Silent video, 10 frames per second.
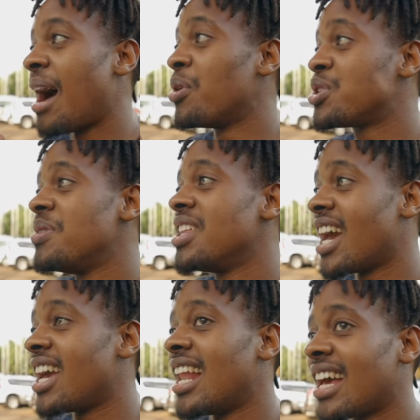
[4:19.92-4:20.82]
I'm going to be
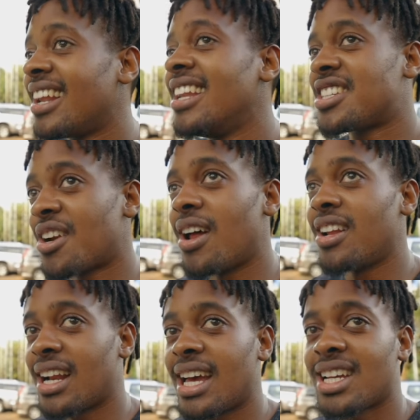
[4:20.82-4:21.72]
there in like
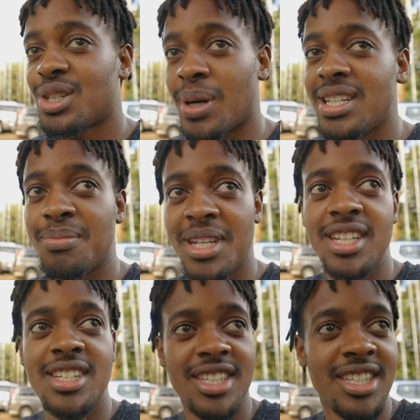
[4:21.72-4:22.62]
literally like 20
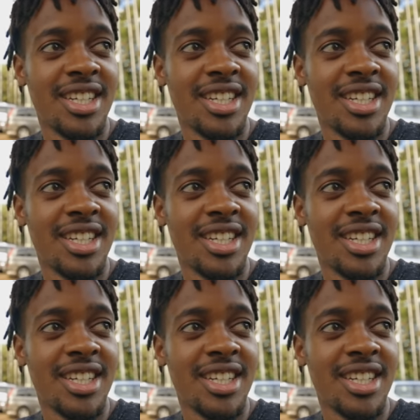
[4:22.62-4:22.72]
minutes.